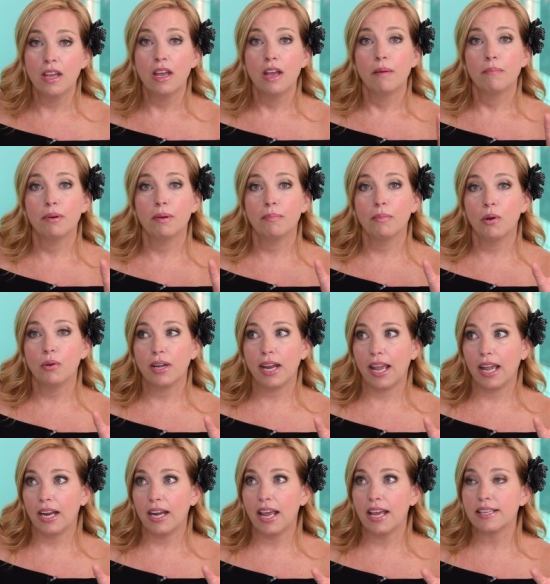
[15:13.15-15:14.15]
But
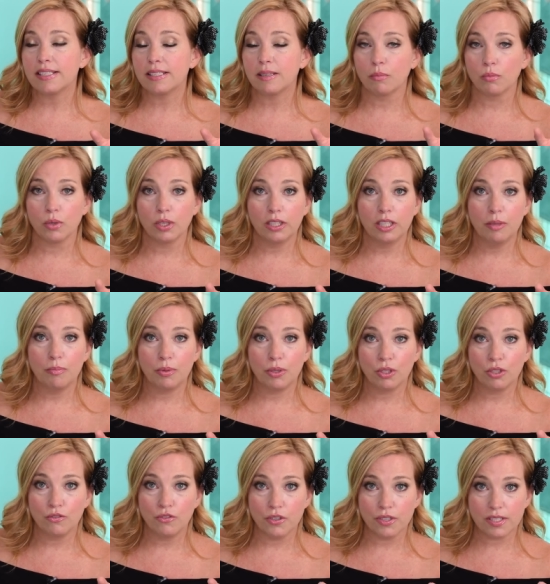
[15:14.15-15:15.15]
Monin has some really
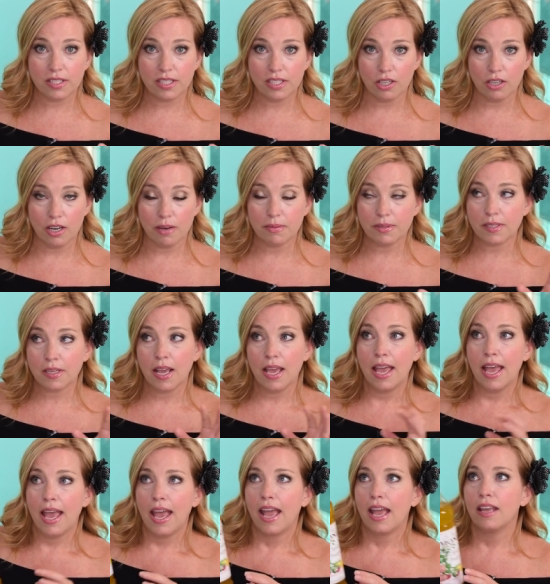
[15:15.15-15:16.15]
beautiful syrups.
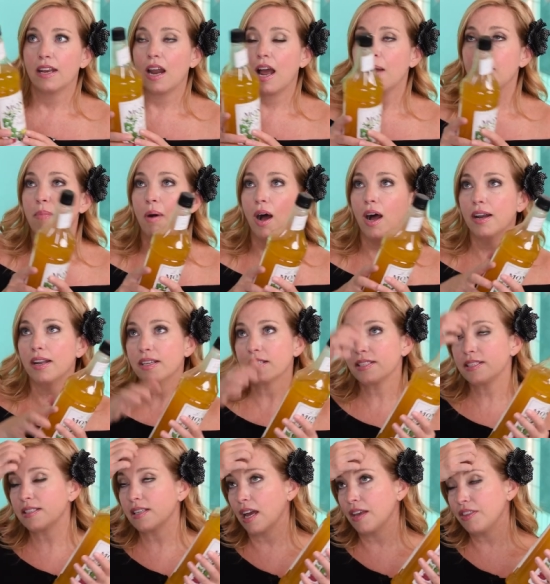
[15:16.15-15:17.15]
And I bought, a,
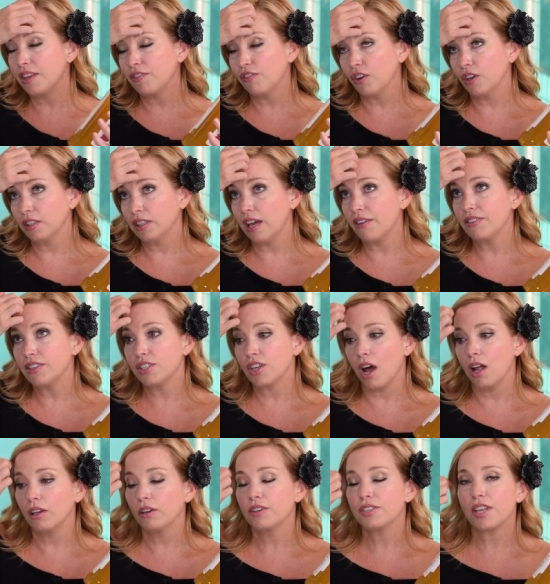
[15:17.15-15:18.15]
I think for
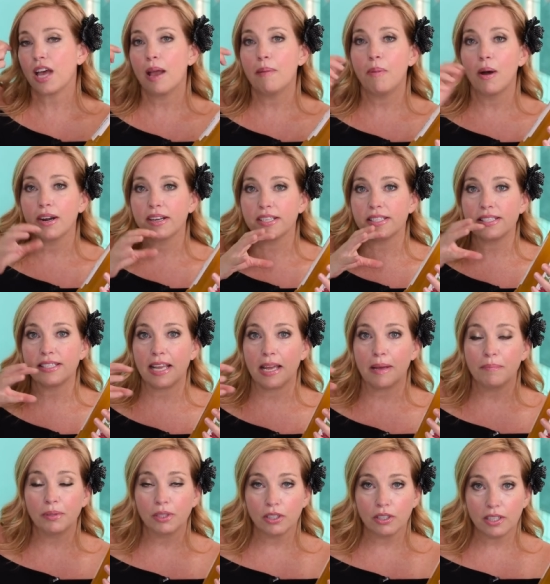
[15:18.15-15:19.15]
$11, I bought a
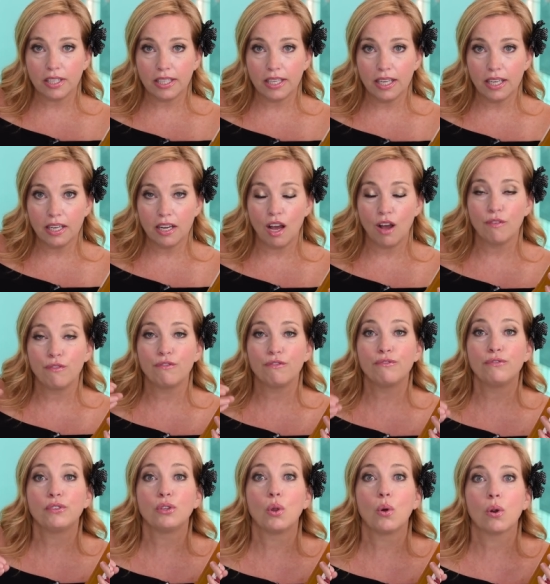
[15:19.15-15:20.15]
sampler kit of
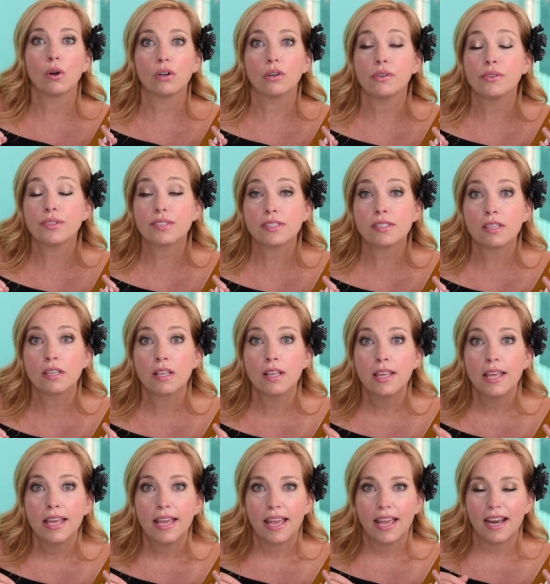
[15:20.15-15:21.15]
florals.
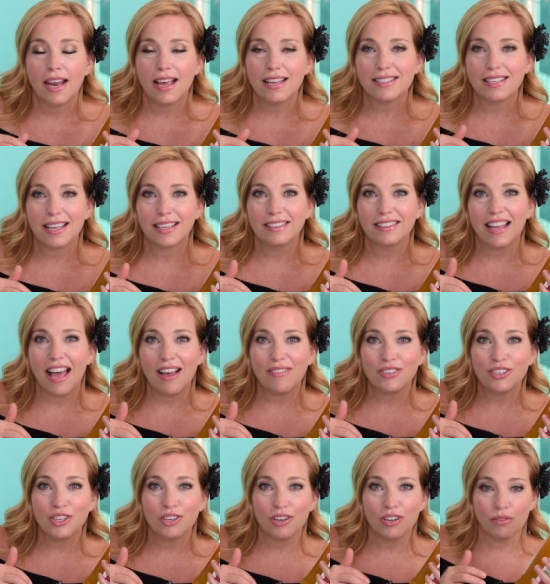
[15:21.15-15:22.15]
It has like
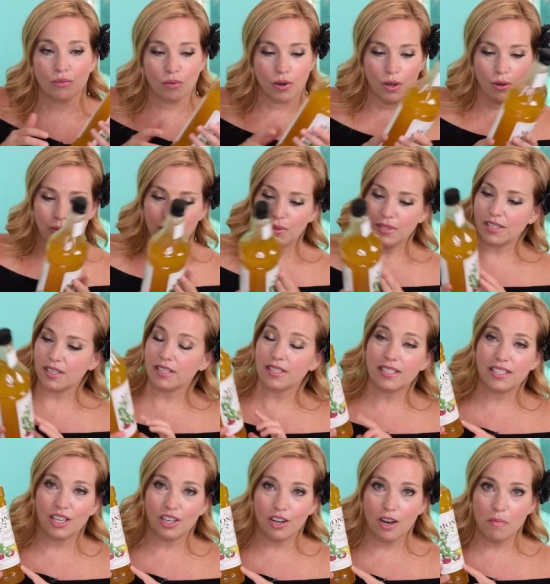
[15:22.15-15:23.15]
lavender and rose
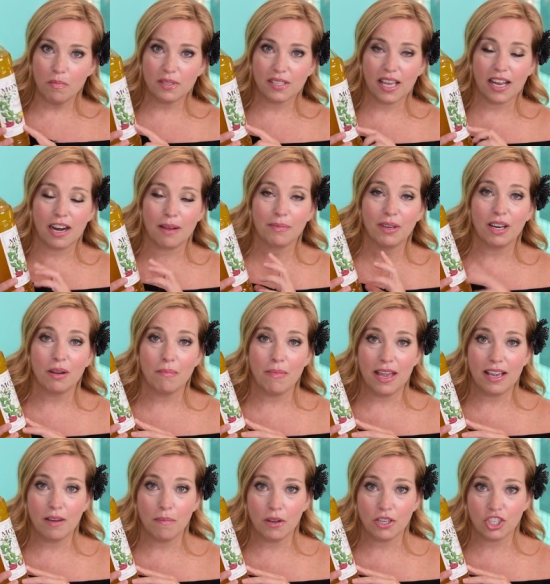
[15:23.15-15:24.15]
syrups, and I'm gonna
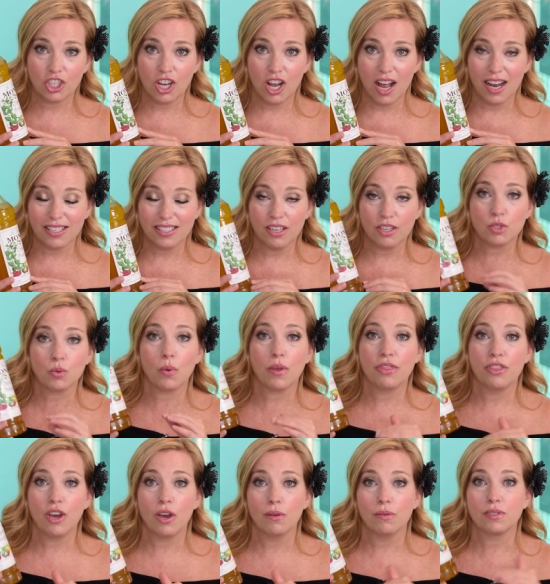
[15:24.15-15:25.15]
make a bunch of cocktails
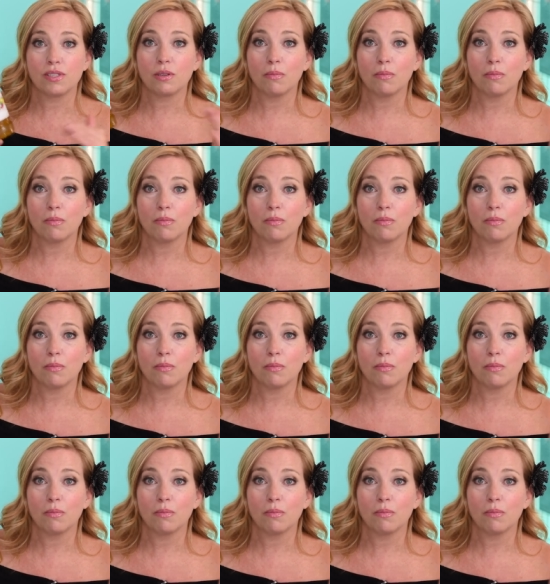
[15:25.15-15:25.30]
with those.